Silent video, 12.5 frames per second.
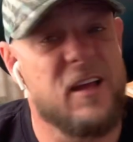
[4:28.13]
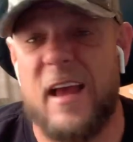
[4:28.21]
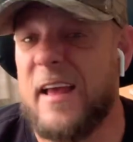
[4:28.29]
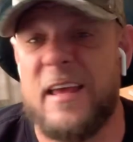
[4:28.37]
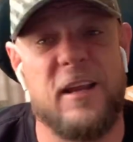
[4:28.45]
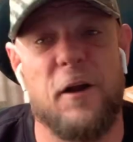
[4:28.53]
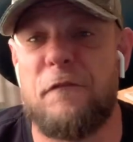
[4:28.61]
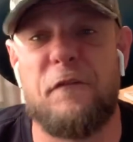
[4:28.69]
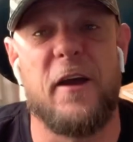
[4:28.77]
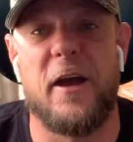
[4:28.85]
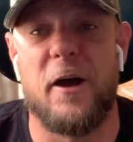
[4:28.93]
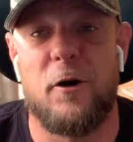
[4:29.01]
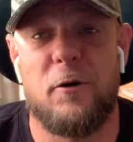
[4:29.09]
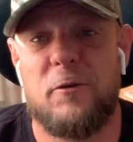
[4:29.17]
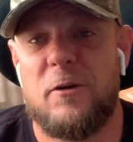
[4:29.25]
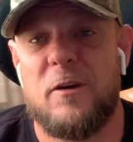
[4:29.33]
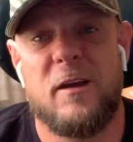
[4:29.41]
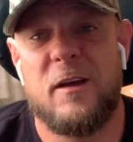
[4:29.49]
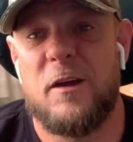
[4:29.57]
he don't fail.
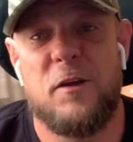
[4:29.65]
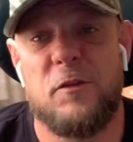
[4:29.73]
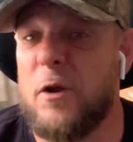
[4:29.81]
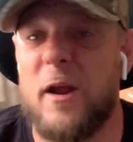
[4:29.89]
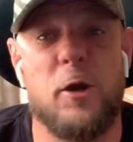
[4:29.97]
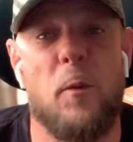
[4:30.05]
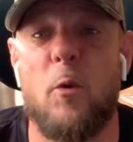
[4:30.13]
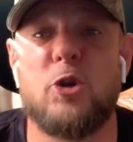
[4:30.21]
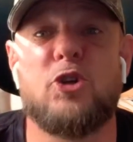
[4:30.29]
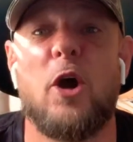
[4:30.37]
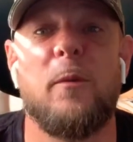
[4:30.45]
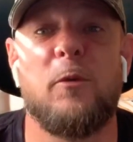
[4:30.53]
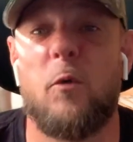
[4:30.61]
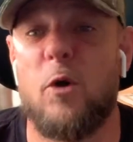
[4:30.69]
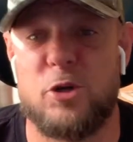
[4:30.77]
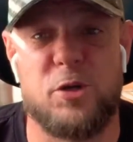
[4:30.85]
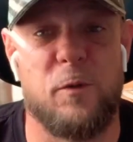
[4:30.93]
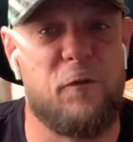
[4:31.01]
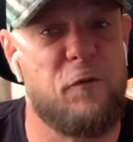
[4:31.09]
There ain't no more Trump to
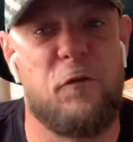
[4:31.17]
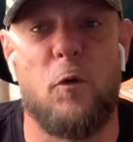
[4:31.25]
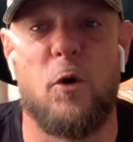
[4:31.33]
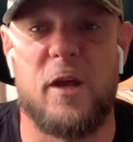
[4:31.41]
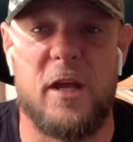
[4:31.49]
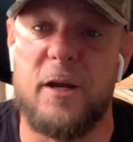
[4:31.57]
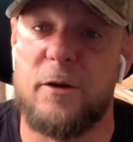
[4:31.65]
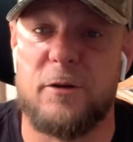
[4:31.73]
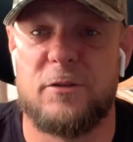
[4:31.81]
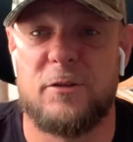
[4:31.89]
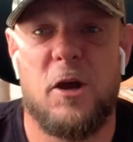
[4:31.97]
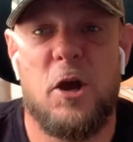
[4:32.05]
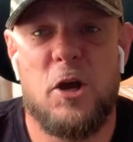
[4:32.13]
worship for 4 years.